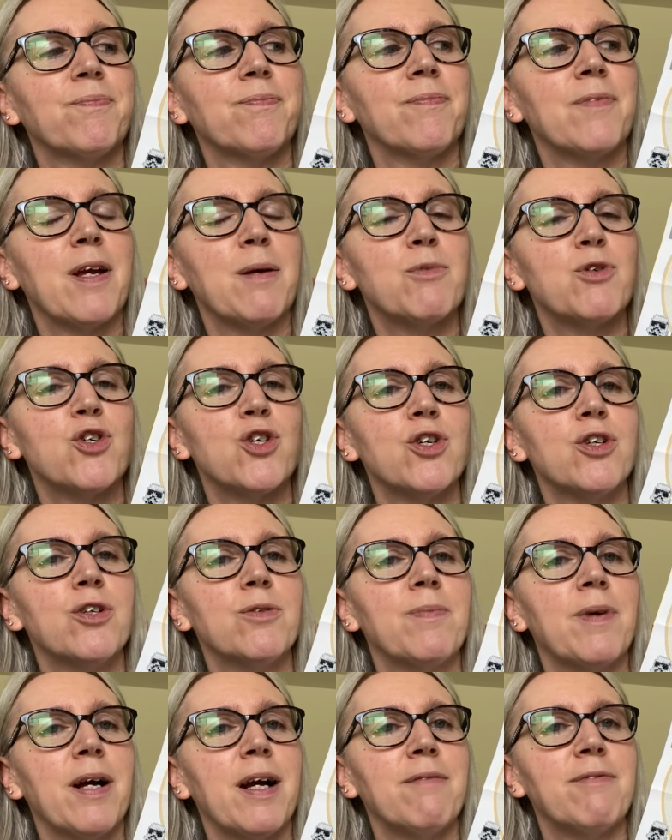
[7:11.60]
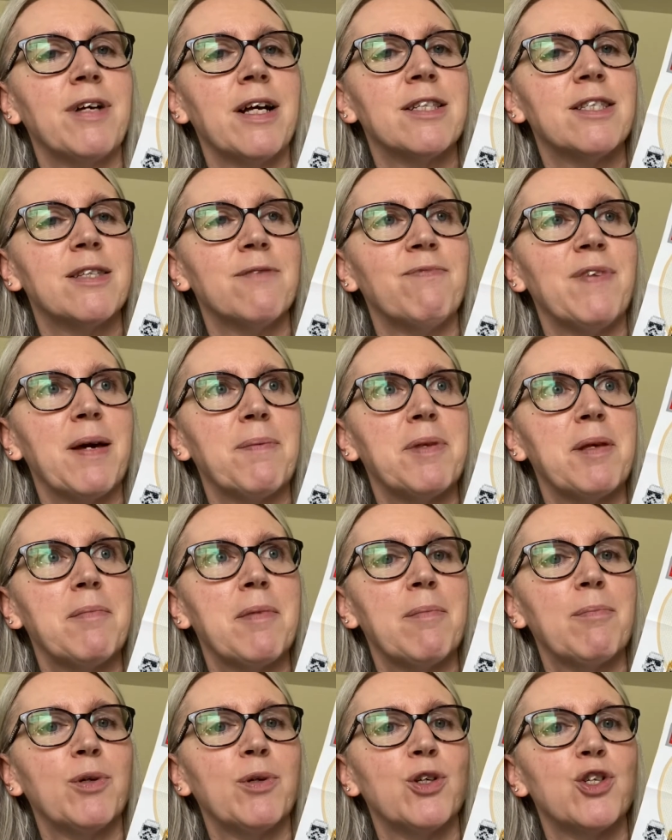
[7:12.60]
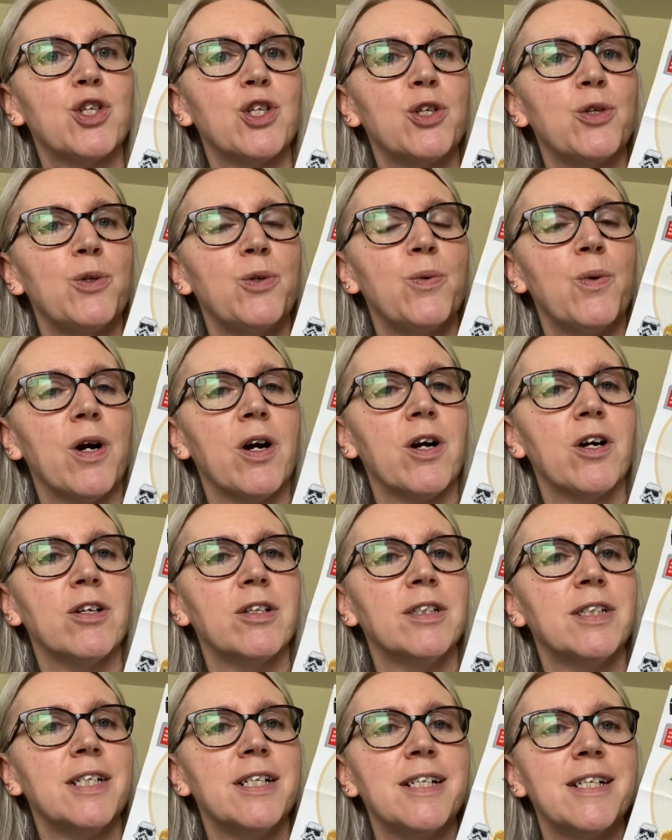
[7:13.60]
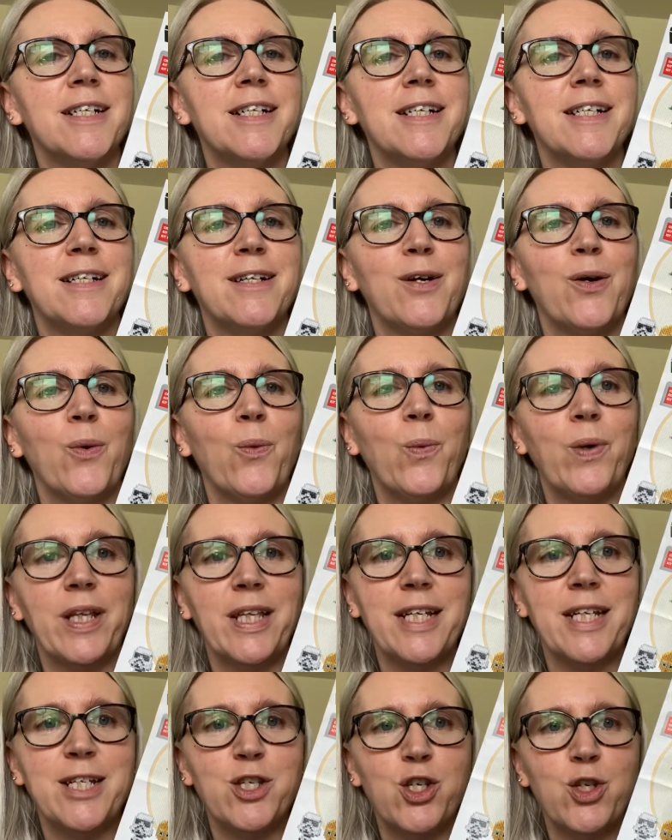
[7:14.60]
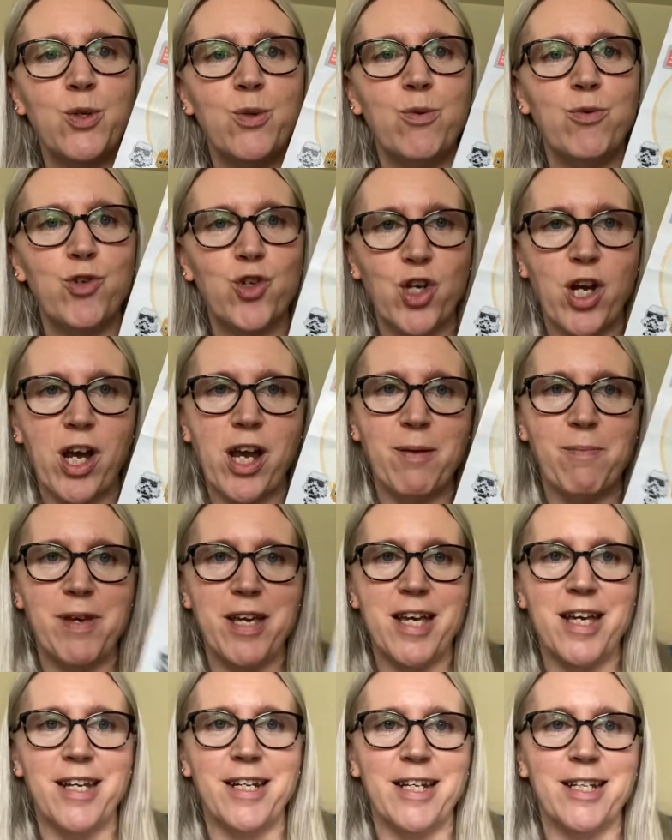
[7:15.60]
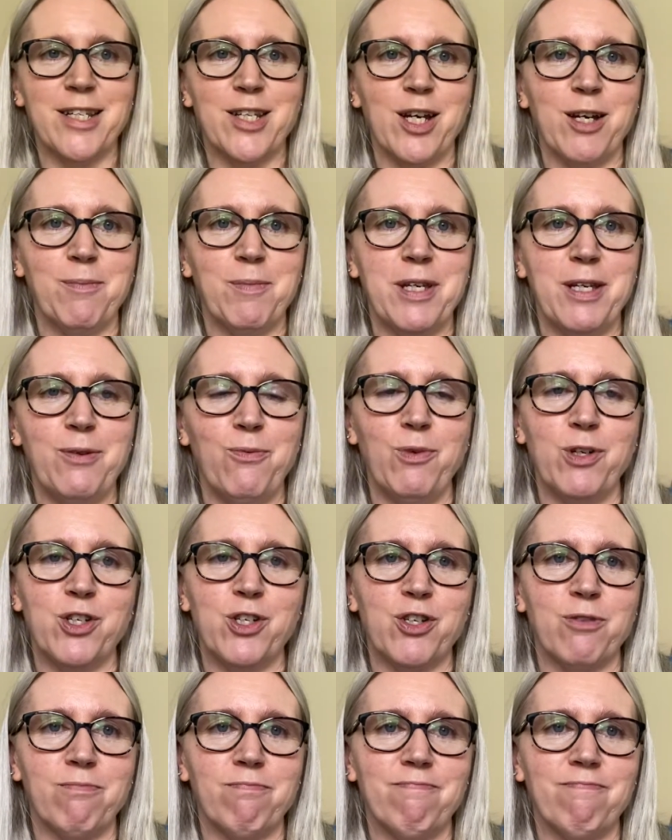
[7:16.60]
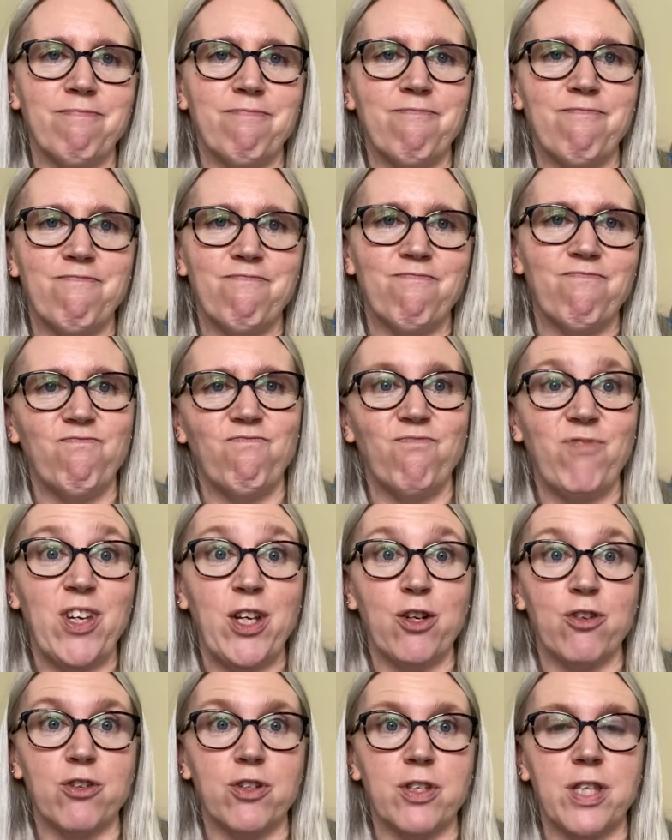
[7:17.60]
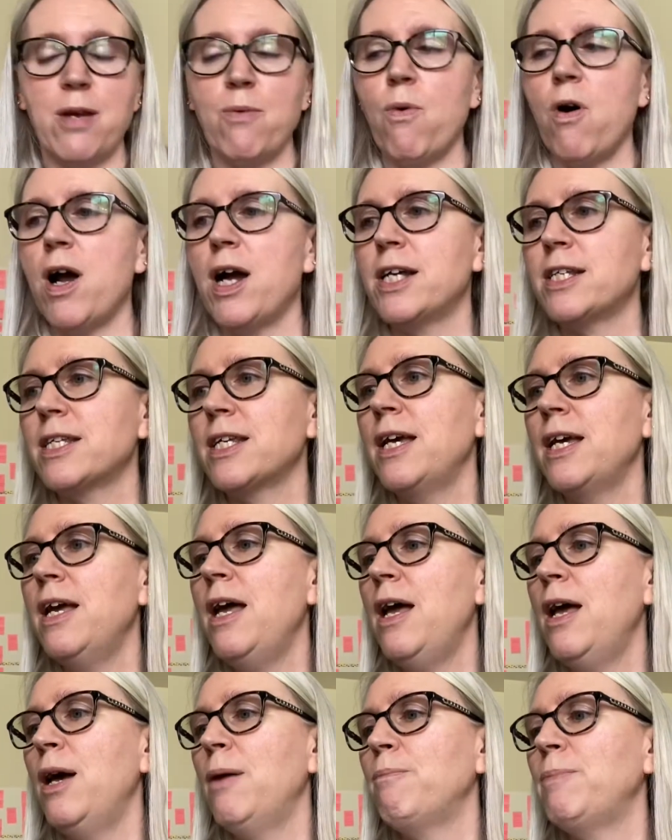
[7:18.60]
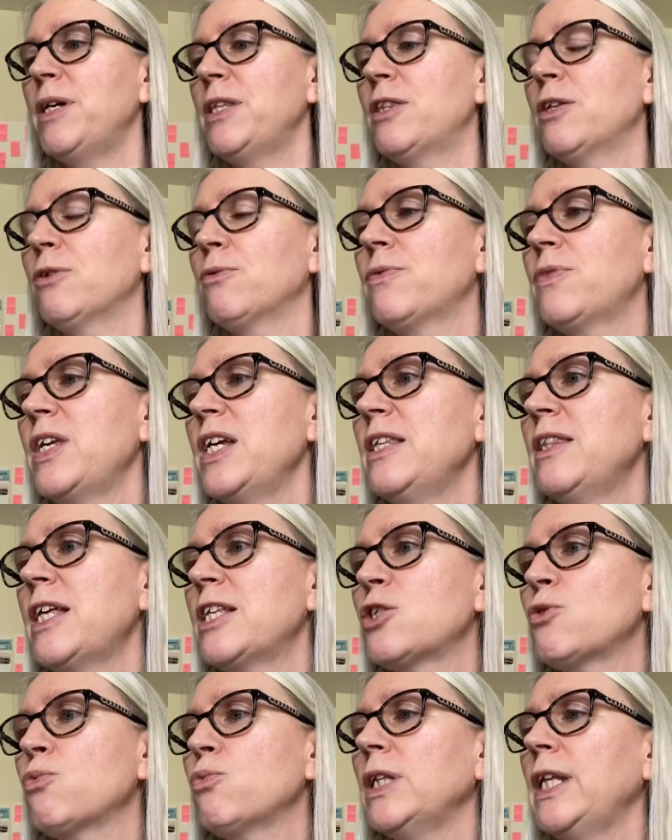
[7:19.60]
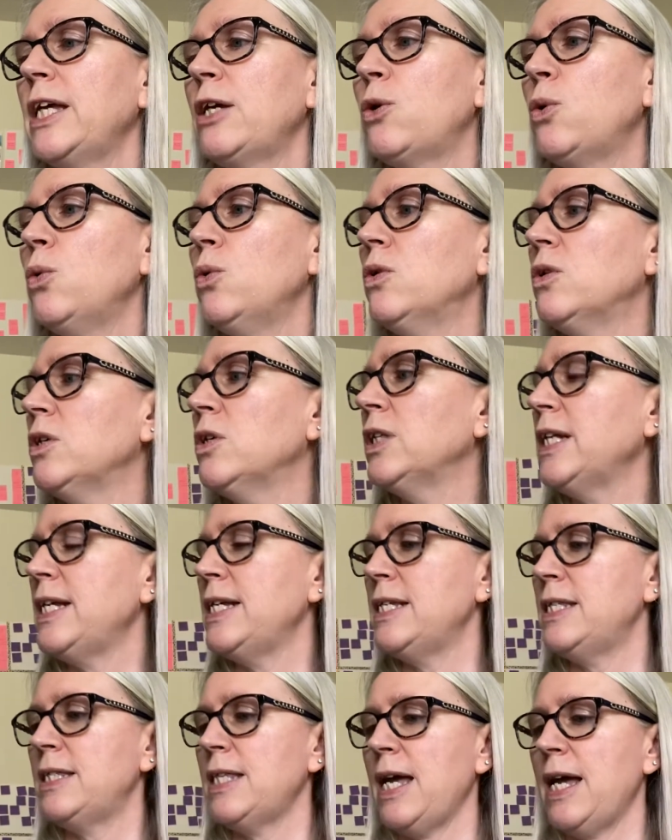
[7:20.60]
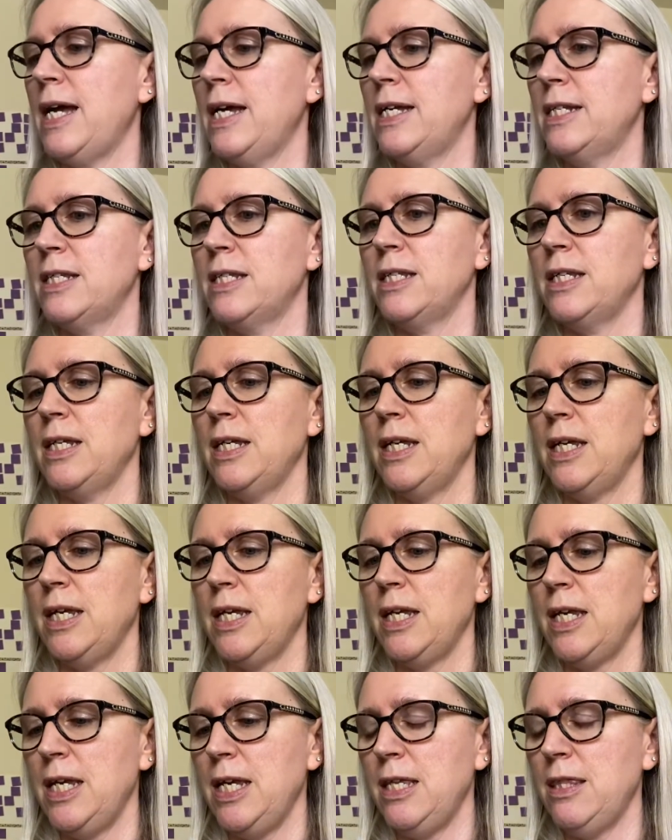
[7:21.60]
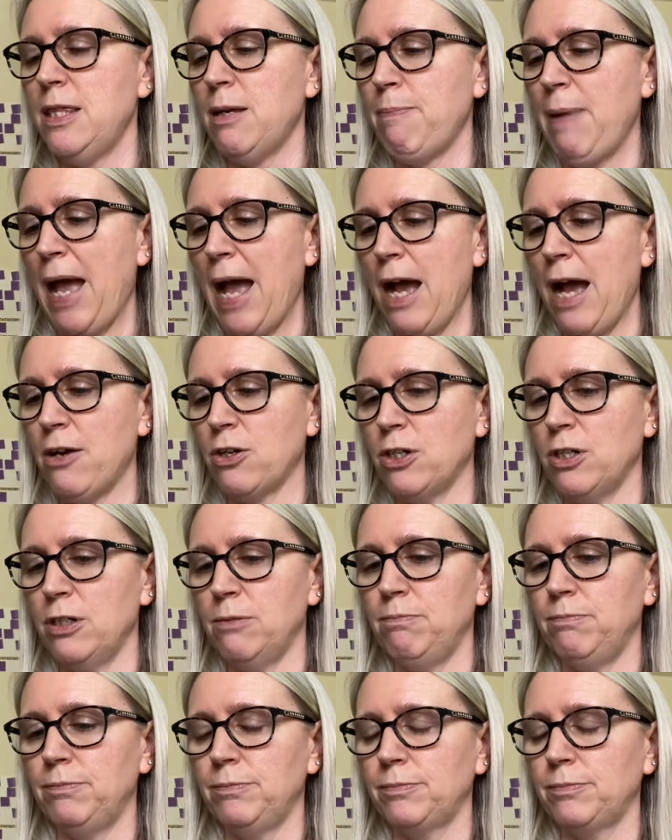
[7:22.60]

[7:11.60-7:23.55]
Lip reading: I'm sure I've got some family members who are willing to chime in and tell me which figures they want. But the thing that's really cool is that in the pattern,